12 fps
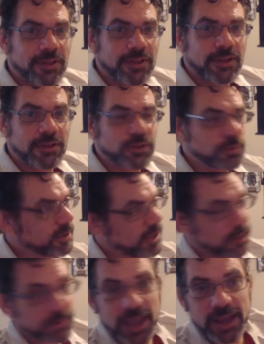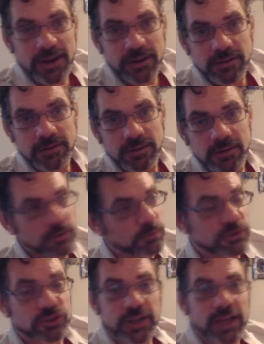You want me to help you edit? You want me to
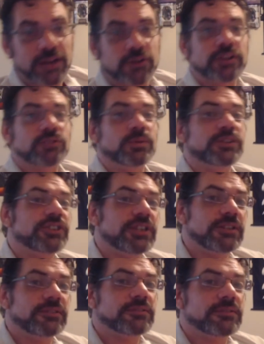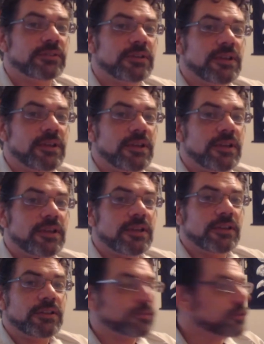show you how to create a Twitch channel?
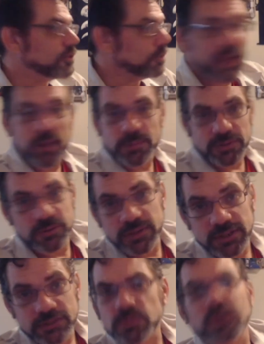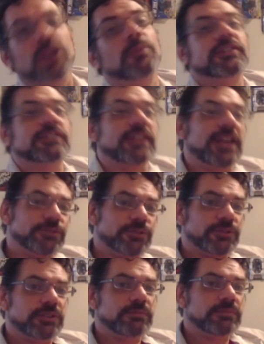You want to show me help you do this? You want to come on this live
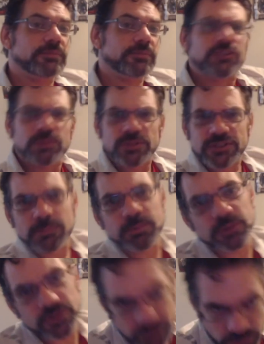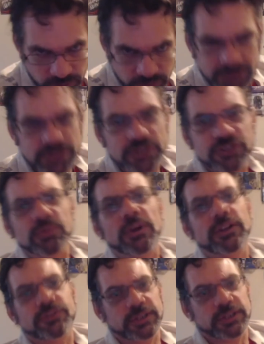stream? Let's do a sub push for you. Get you to 200.